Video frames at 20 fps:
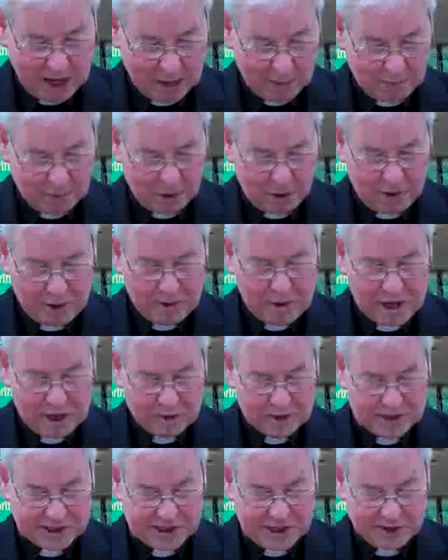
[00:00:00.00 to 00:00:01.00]
Well, although he
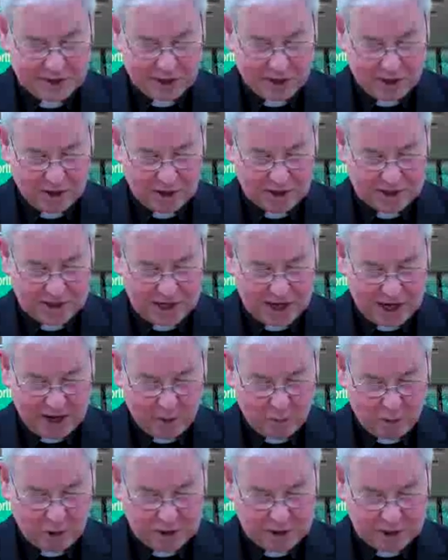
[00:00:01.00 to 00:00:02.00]
could see the girl's
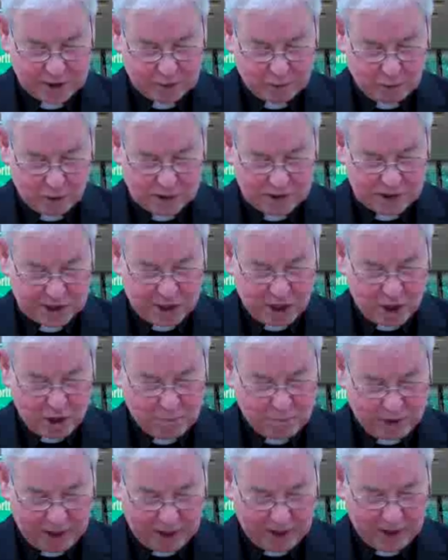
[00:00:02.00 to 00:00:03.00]
hair wants
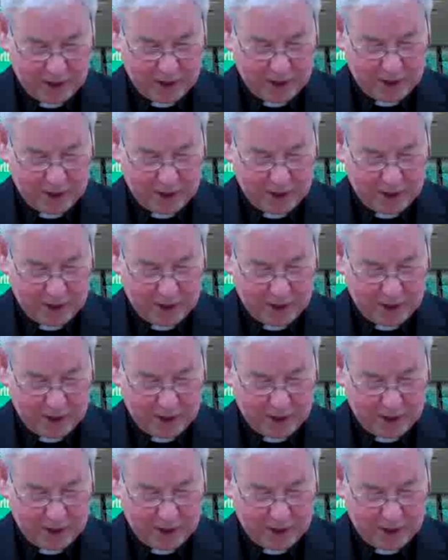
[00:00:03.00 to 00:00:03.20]
combing,